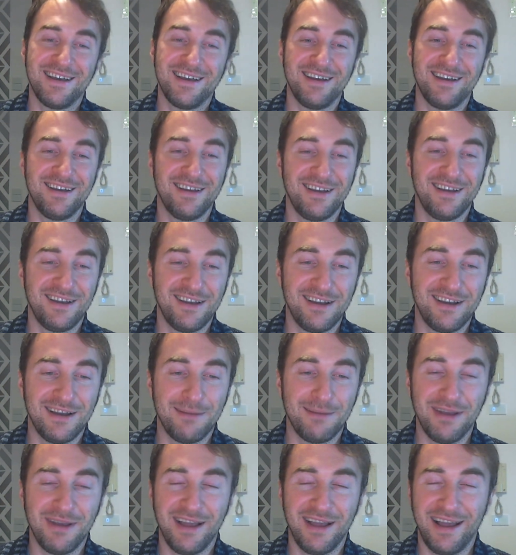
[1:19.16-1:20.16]

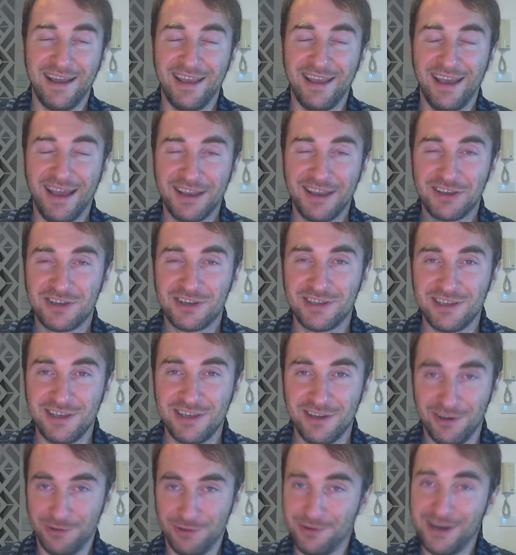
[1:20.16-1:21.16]
I
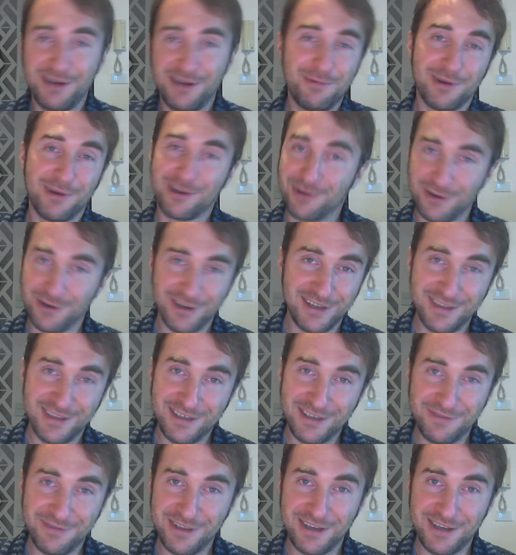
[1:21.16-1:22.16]
actually already recorded
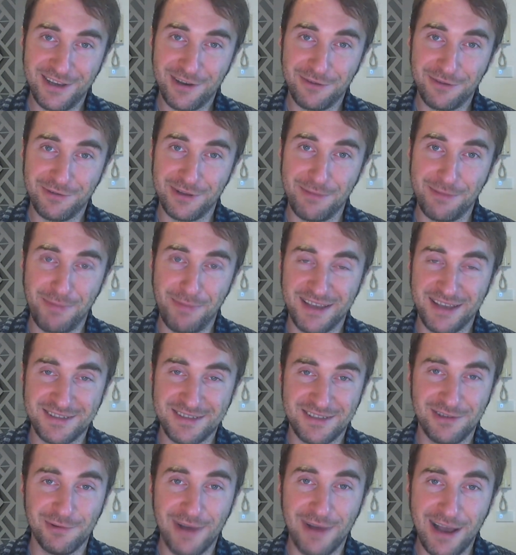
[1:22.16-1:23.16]
this video for the
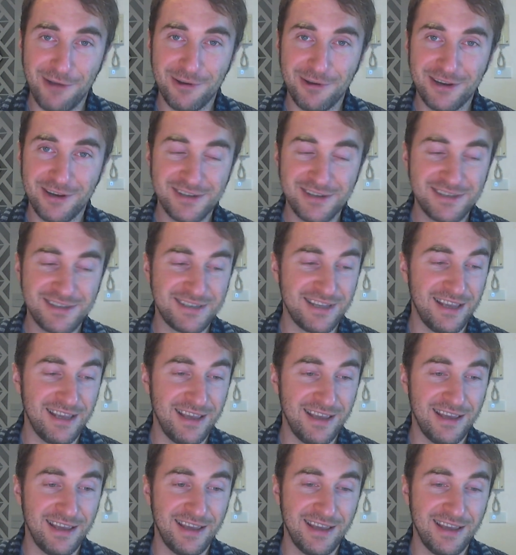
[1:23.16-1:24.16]
past 2 hours,
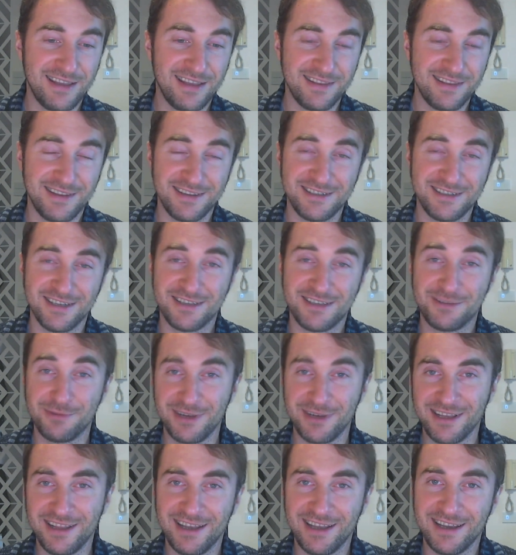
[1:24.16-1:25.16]
and I just
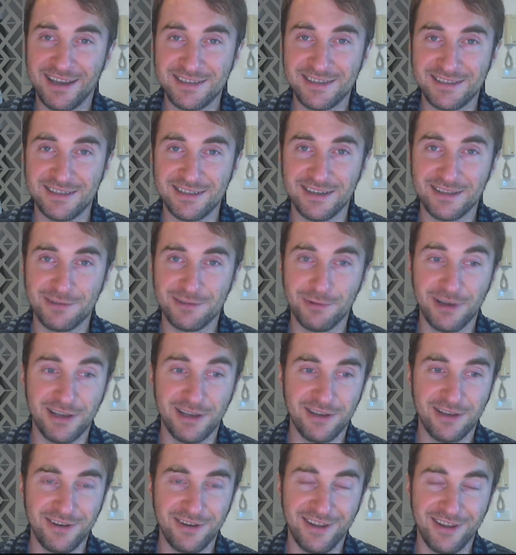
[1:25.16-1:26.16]
realized that,
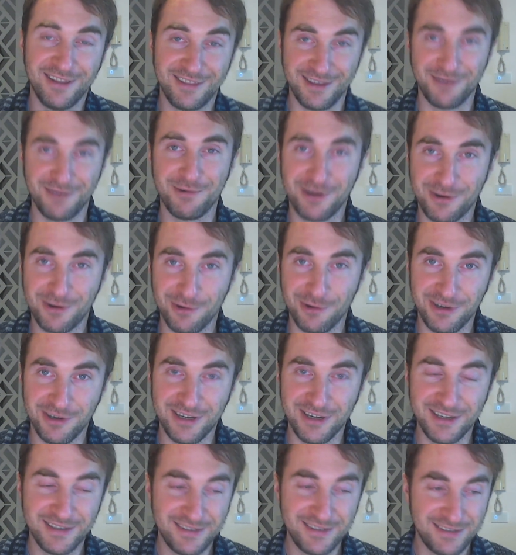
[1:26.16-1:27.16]
well, nothing
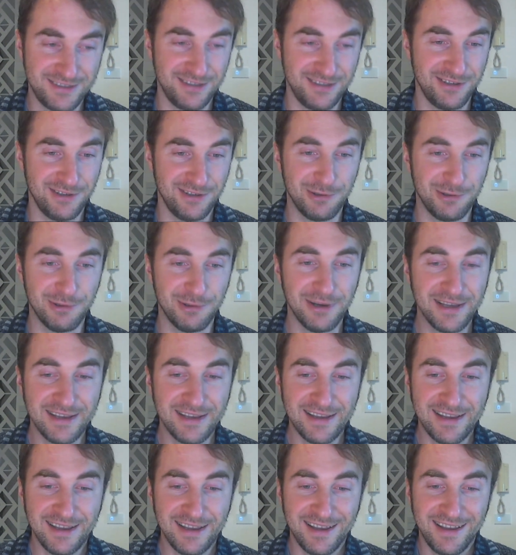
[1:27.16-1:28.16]
recorded, so
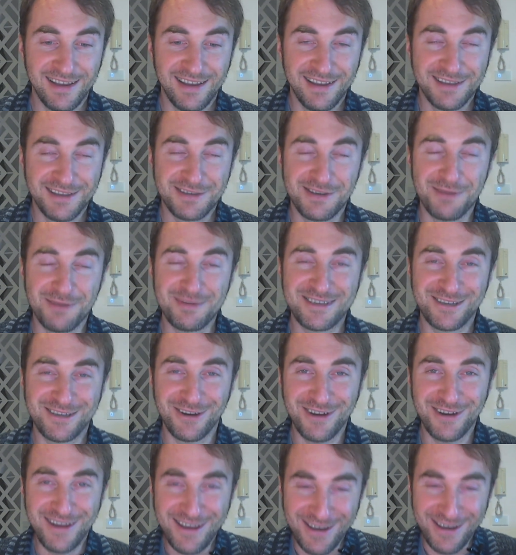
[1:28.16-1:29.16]
I'm
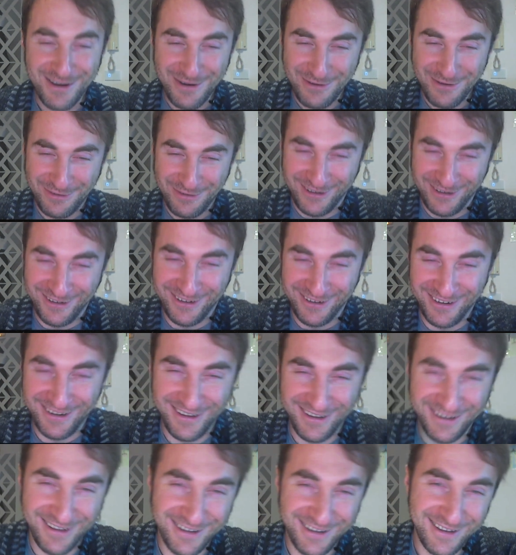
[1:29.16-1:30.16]
starting
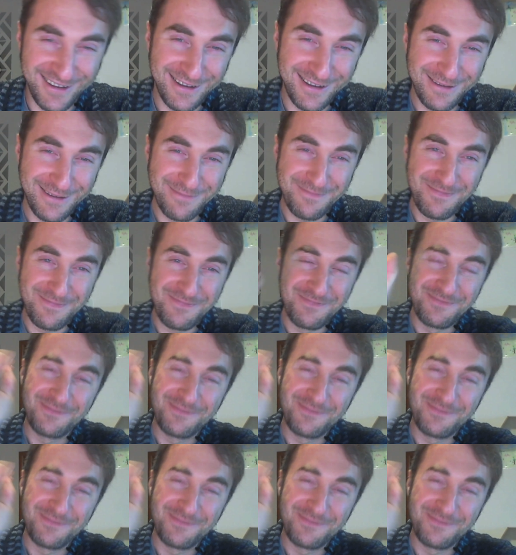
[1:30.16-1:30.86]
over.